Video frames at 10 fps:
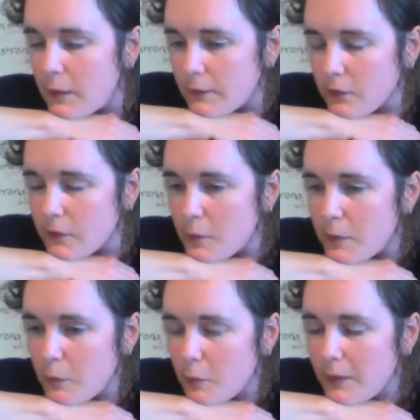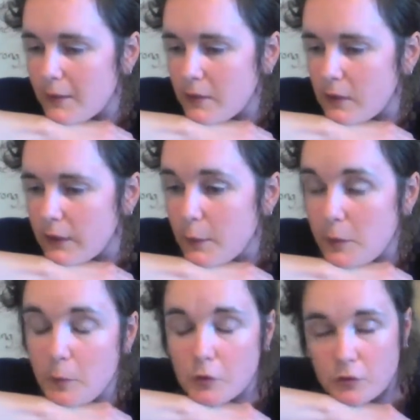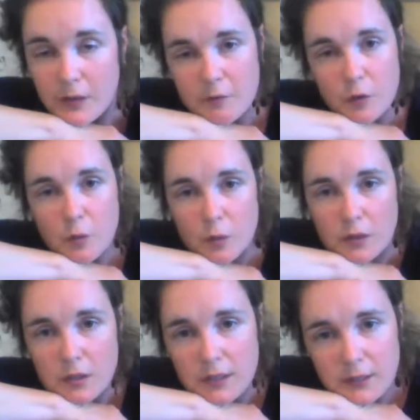just a bit more practical and a bit more straightforward.